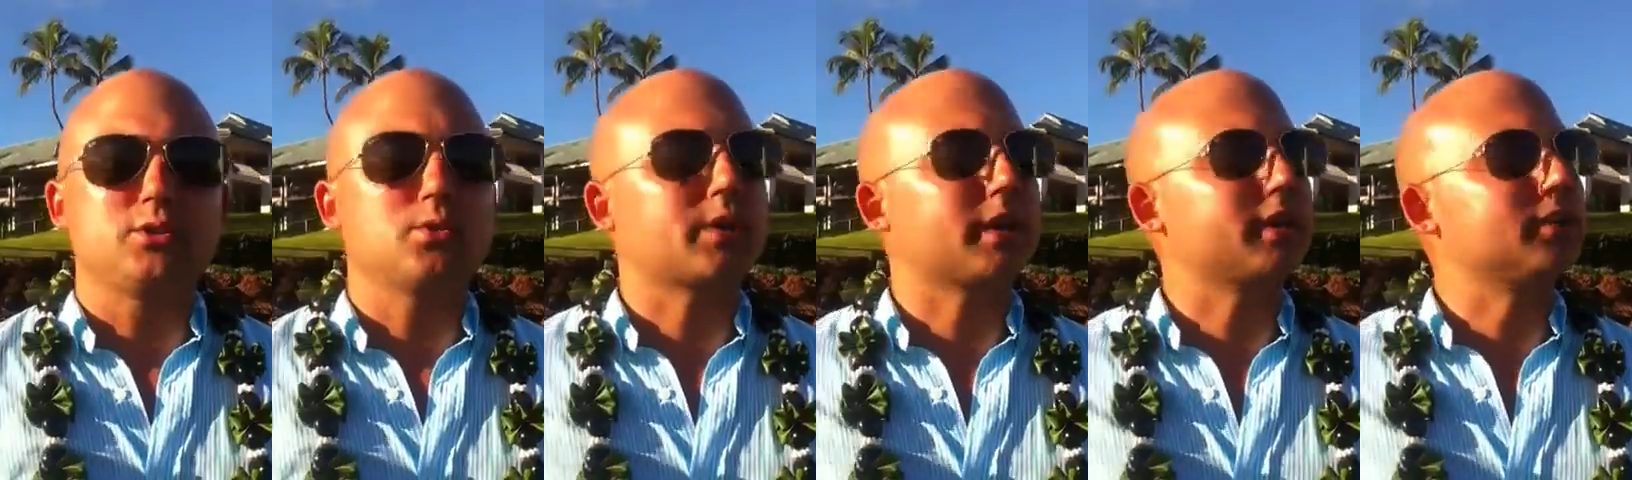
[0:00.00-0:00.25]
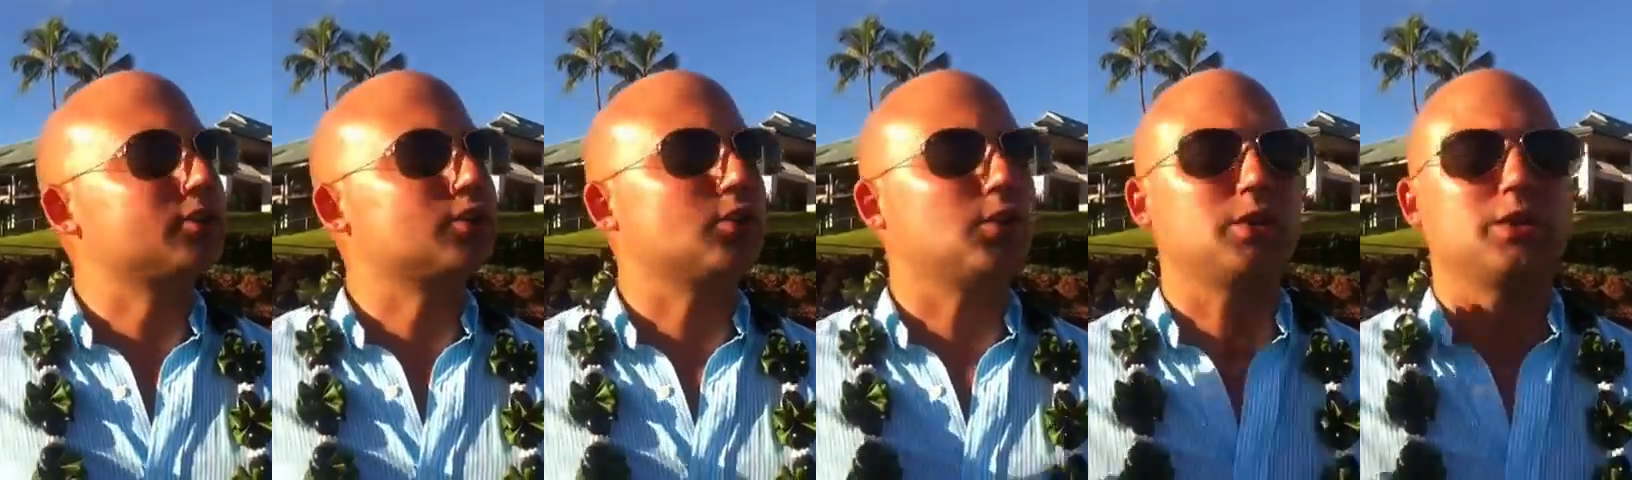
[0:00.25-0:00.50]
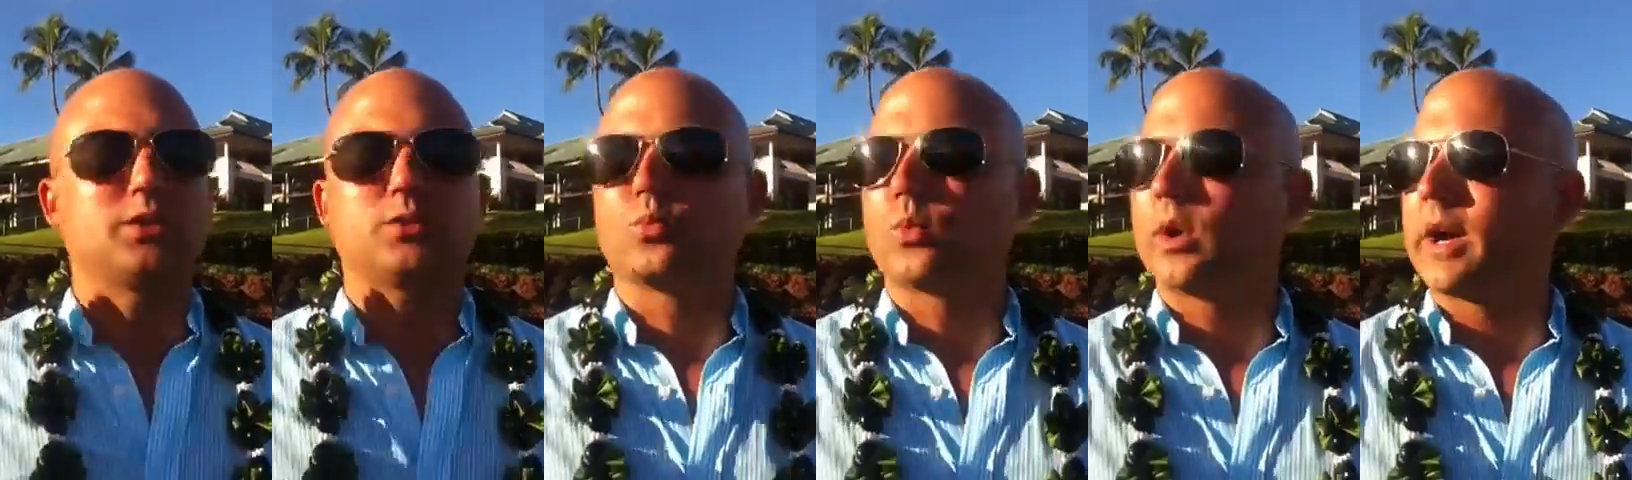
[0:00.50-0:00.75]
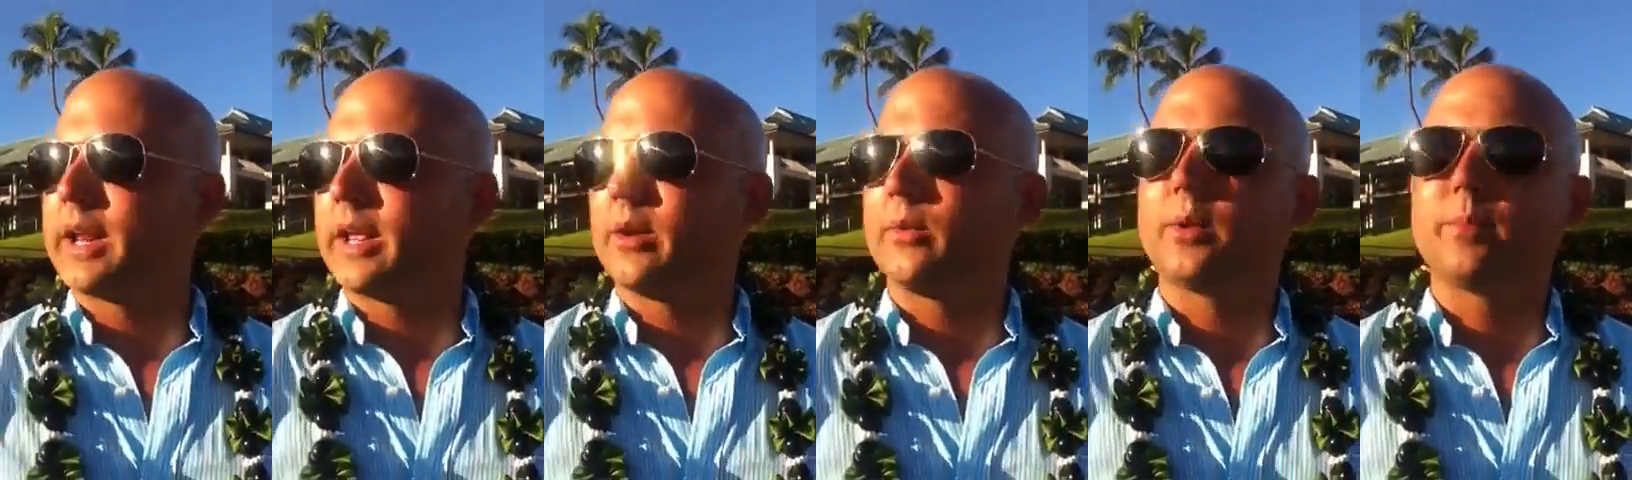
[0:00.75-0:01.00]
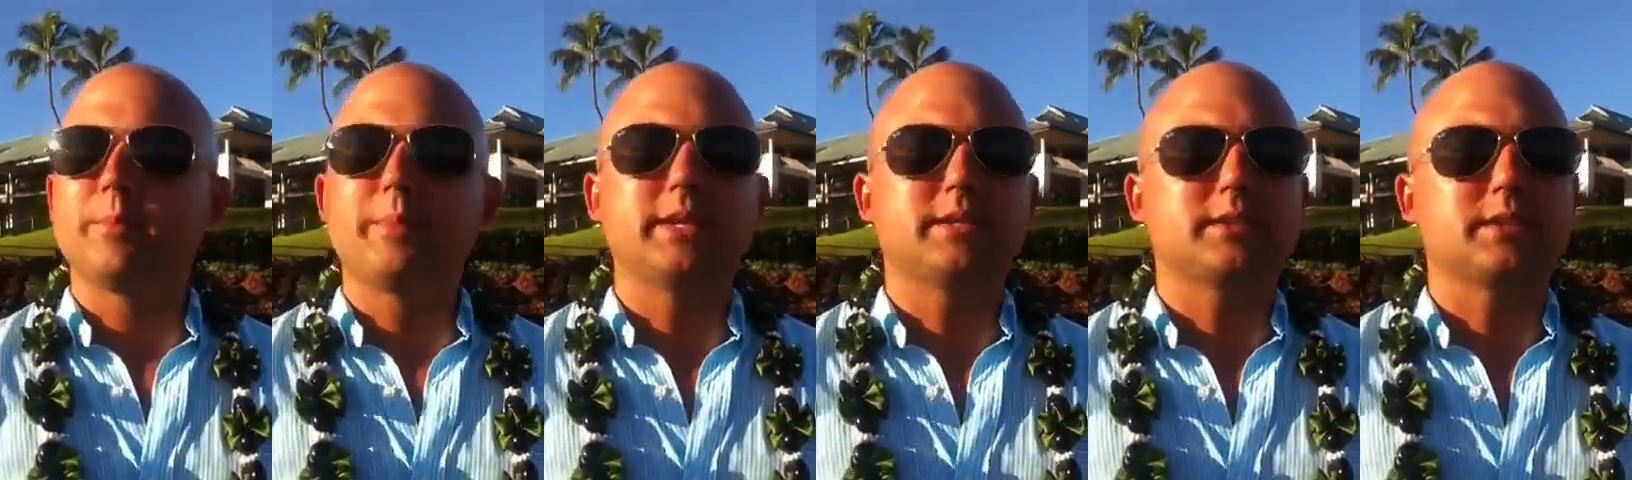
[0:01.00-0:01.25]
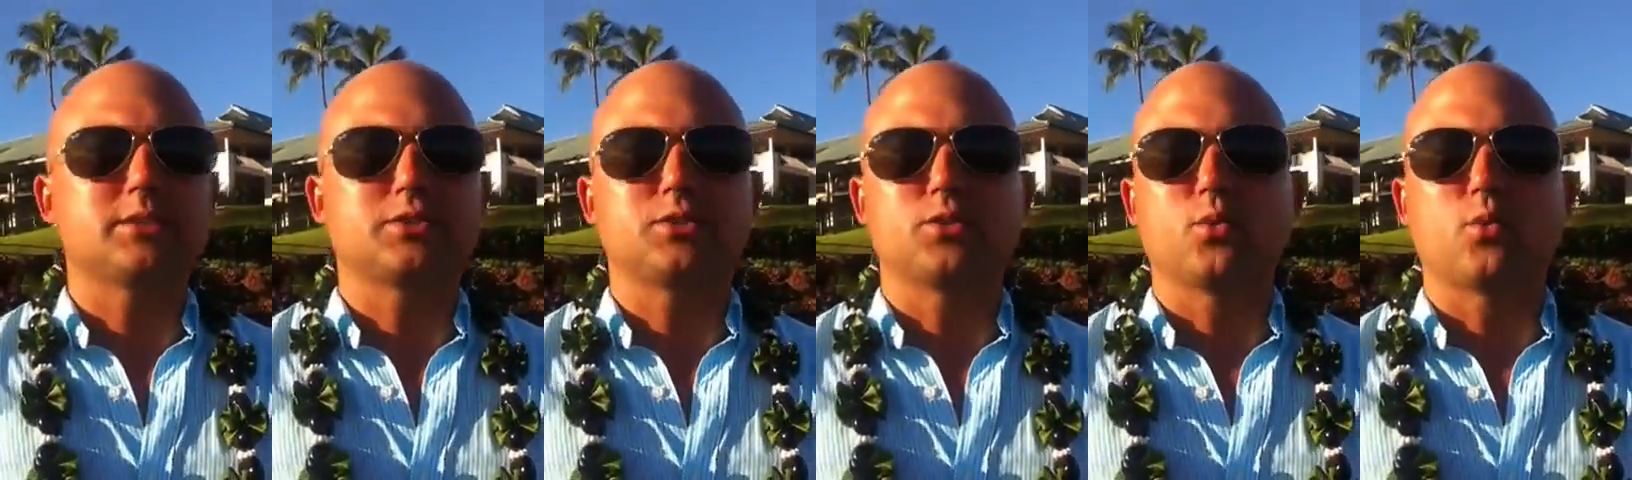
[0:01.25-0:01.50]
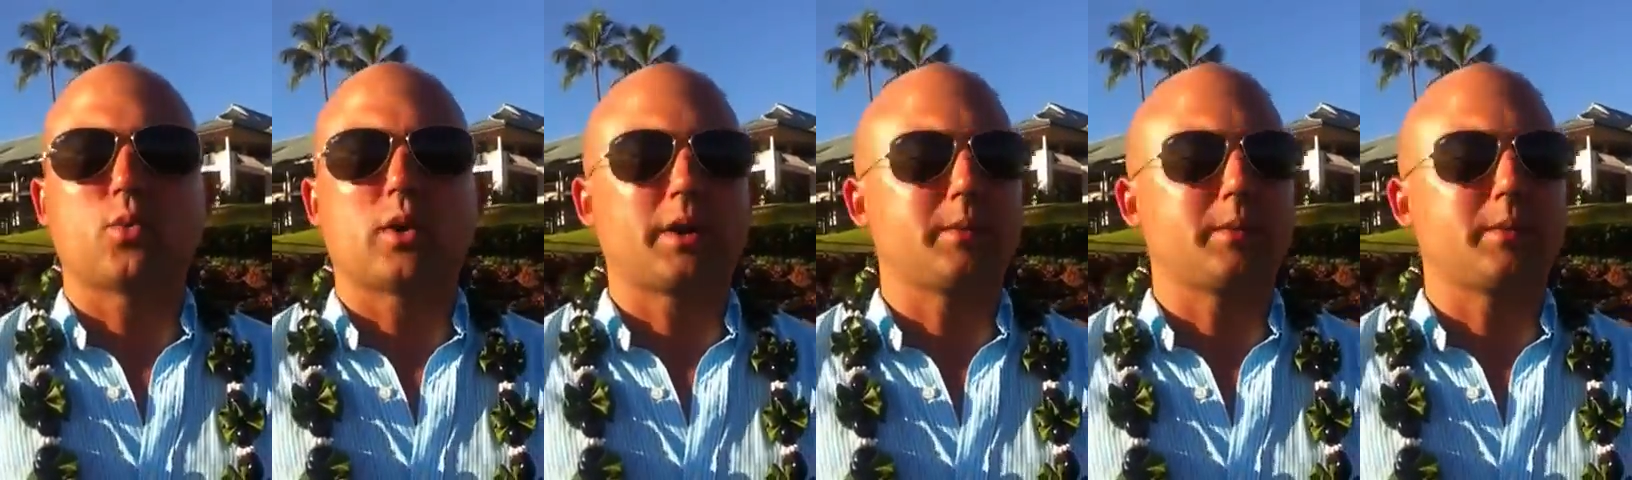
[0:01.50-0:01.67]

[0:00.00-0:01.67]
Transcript: You can join whatever business you